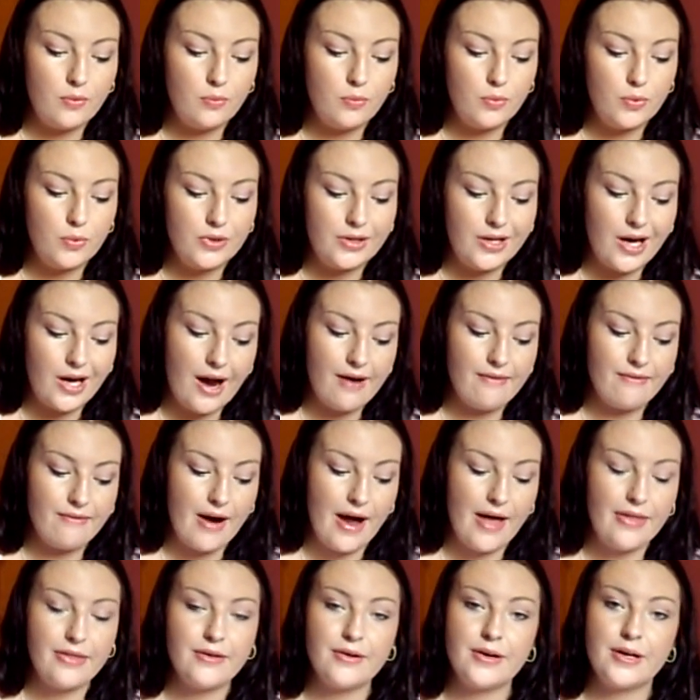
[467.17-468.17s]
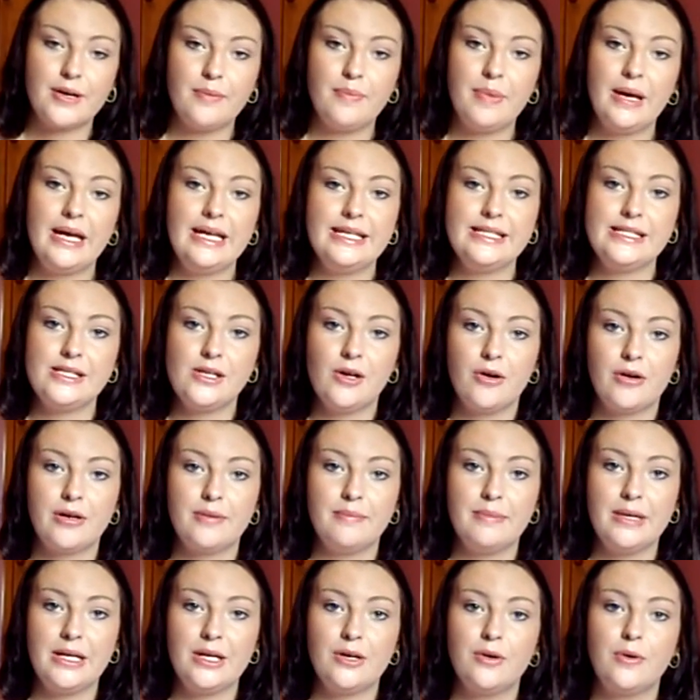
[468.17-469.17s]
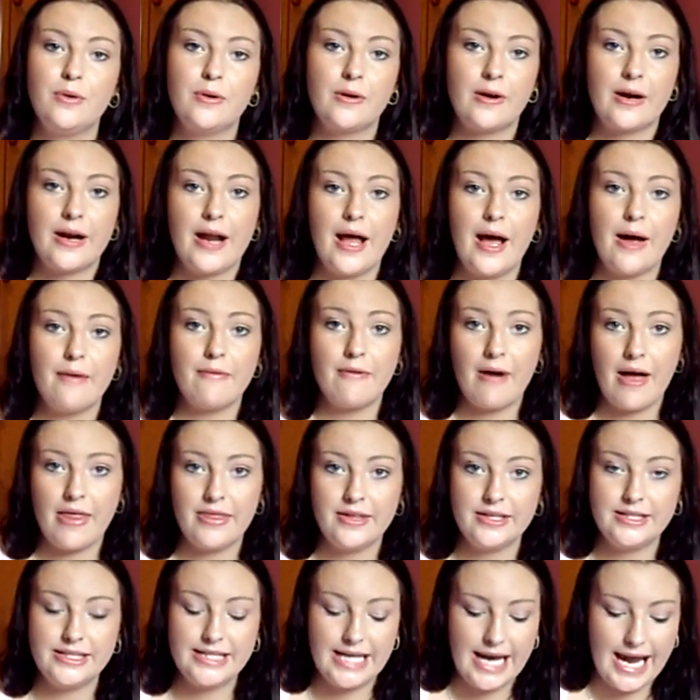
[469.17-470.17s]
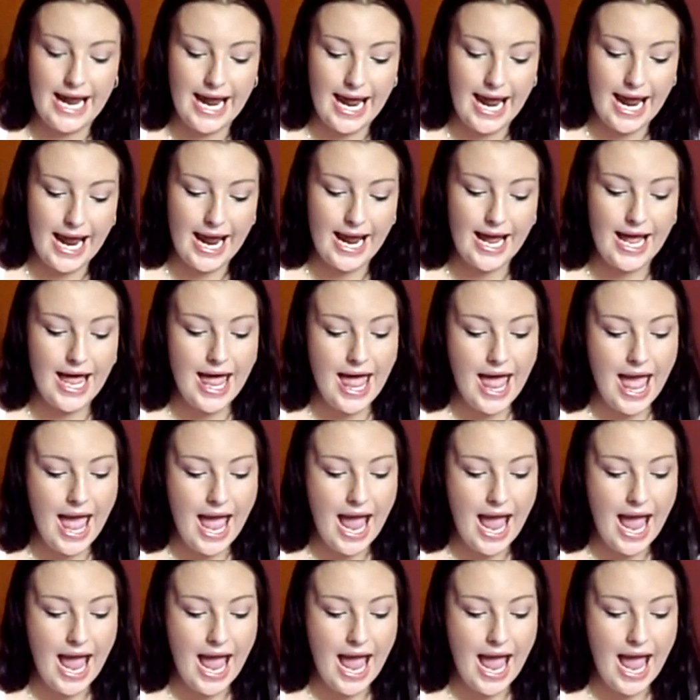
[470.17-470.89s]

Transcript: would I rather an episiotomy or would I rather tear